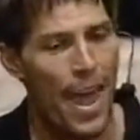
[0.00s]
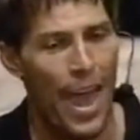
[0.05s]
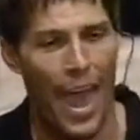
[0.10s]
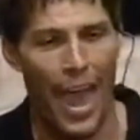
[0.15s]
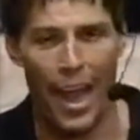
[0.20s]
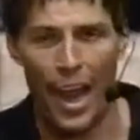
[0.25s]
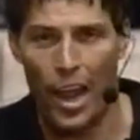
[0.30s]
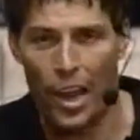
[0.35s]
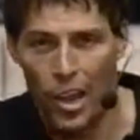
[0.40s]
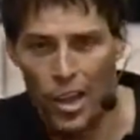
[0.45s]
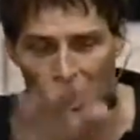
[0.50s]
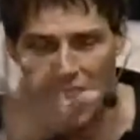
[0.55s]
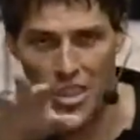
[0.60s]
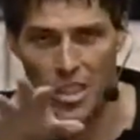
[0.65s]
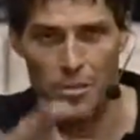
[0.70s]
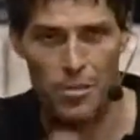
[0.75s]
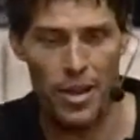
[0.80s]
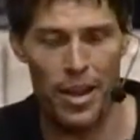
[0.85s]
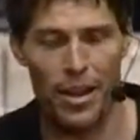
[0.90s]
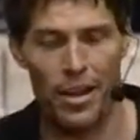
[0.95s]
And I looked in the
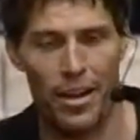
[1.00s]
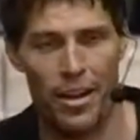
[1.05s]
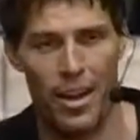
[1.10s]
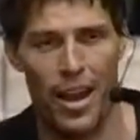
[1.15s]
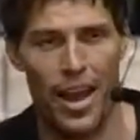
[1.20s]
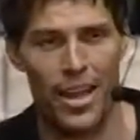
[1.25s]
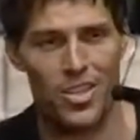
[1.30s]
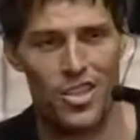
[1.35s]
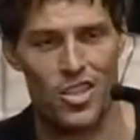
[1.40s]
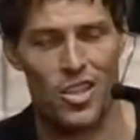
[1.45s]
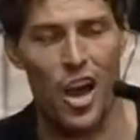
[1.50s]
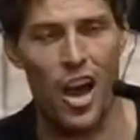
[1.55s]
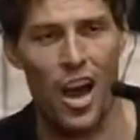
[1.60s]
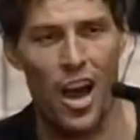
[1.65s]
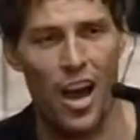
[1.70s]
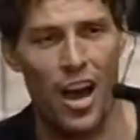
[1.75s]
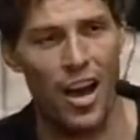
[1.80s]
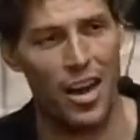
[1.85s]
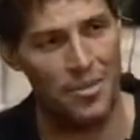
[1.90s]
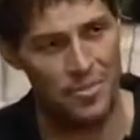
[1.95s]
mirror, and I
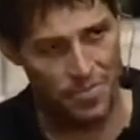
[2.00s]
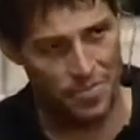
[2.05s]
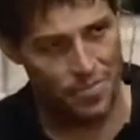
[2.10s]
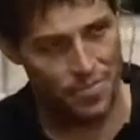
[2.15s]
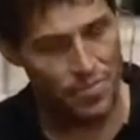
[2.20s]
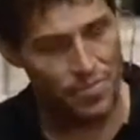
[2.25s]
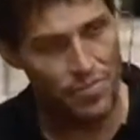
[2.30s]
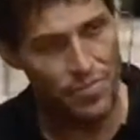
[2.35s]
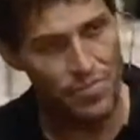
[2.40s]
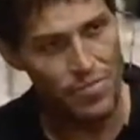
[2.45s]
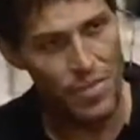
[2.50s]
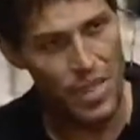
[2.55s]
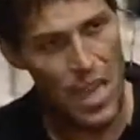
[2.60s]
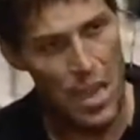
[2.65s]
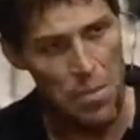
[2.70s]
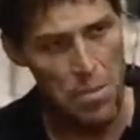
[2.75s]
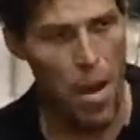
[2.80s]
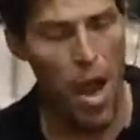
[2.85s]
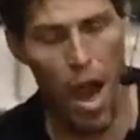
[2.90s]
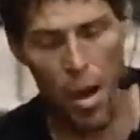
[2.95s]
saw
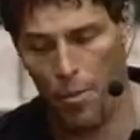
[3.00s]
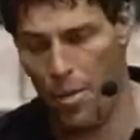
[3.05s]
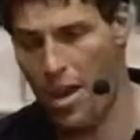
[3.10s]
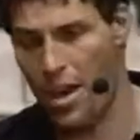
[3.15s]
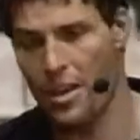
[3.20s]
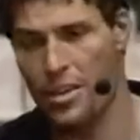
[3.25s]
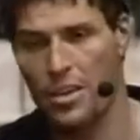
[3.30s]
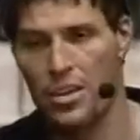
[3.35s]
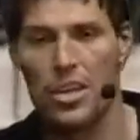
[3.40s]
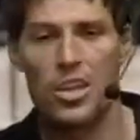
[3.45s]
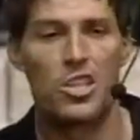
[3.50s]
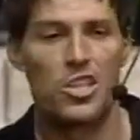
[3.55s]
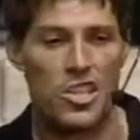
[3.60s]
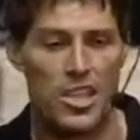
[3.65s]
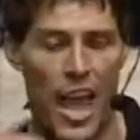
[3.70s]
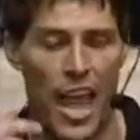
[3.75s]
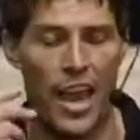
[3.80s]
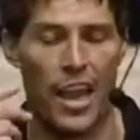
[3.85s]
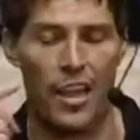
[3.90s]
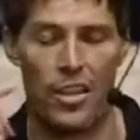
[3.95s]
Mama
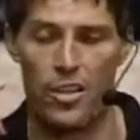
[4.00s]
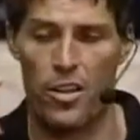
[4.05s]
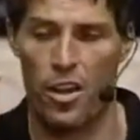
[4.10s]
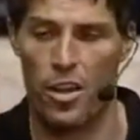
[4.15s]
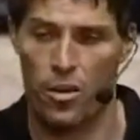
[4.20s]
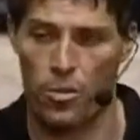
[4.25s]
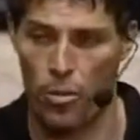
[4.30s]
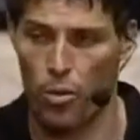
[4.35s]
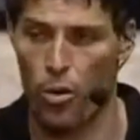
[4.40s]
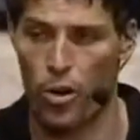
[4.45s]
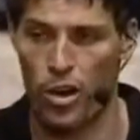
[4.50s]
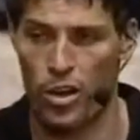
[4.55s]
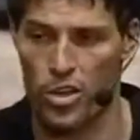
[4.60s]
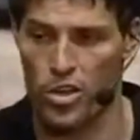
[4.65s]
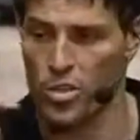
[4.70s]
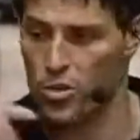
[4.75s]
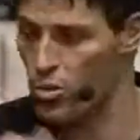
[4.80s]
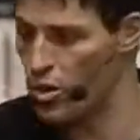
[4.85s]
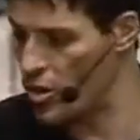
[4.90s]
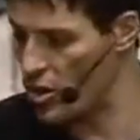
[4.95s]
standing in the
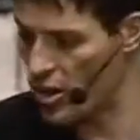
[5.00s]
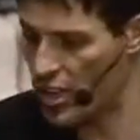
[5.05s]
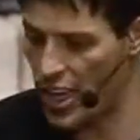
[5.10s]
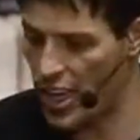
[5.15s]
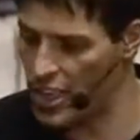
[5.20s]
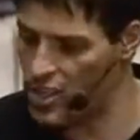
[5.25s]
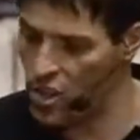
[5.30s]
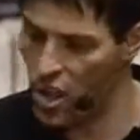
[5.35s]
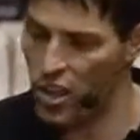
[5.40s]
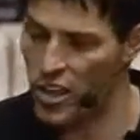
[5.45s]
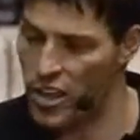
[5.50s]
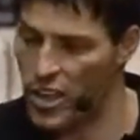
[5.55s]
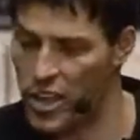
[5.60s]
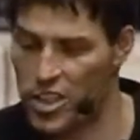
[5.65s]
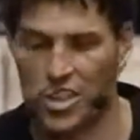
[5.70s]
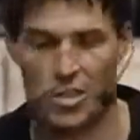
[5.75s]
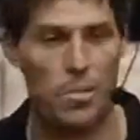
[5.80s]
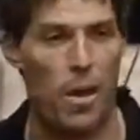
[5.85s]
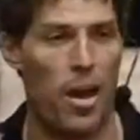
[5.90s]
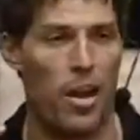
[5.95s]
porch with her kids, all the kids
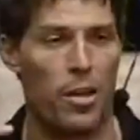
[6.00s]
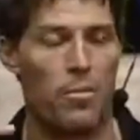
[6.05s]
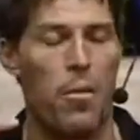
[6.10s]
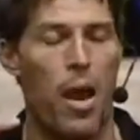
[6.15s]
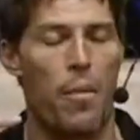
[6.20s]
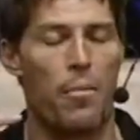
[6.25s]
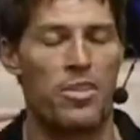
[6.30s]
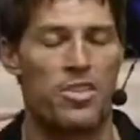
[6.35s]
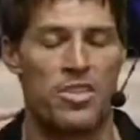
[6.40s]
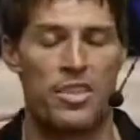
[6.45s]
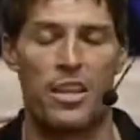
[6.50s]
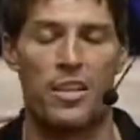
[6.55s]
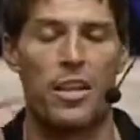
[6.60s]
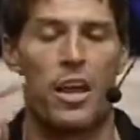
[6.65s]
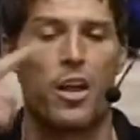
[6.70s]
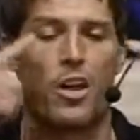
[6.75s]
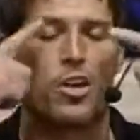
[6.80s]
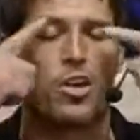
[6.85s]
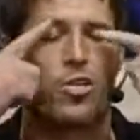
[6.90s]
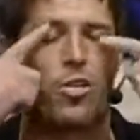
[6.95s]
smiling. Mama sitting
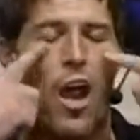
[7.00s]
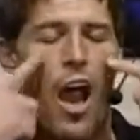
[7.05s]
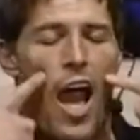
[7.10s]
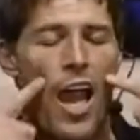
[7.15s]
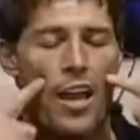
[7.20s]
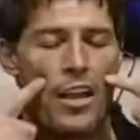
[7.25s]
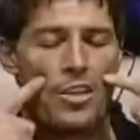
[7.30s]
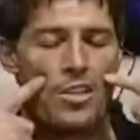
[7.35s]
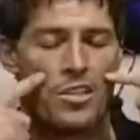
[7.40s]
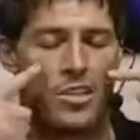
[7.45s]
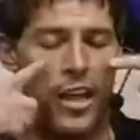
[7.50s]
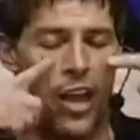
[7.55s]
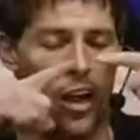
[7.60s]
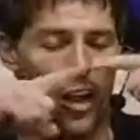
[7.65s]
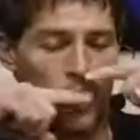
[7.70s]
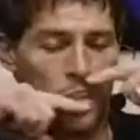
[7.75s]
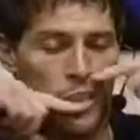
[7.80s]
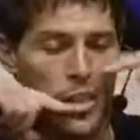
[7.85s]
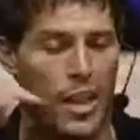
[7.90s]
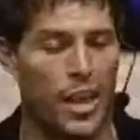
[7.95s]
there crying
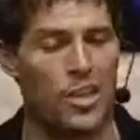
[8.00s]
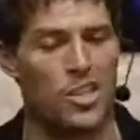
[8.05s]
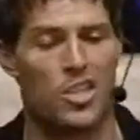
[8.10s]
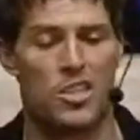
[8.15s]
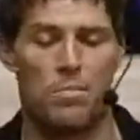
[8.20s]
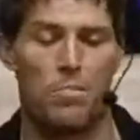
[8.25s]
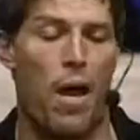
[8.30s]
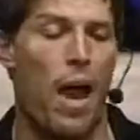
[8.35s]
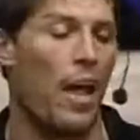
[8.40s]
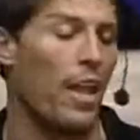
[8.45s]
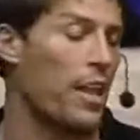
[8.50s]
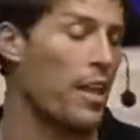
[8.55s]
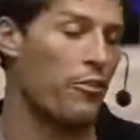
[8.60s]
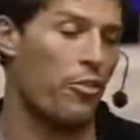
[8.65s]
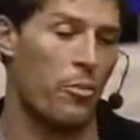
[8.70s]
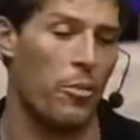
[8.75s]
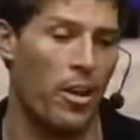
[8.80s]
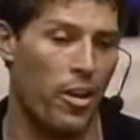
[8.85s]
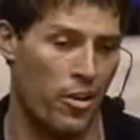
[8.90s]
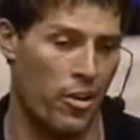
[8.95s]
hysterically and smiling
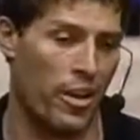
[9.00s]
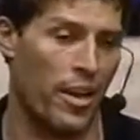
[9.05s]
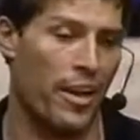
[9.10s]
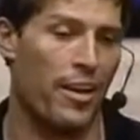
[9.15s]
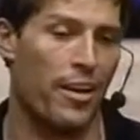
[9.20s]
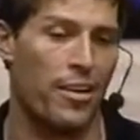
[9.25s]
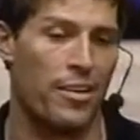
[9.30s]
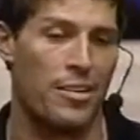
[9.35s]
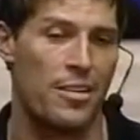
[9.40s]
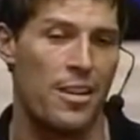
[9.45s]
from ear to ear.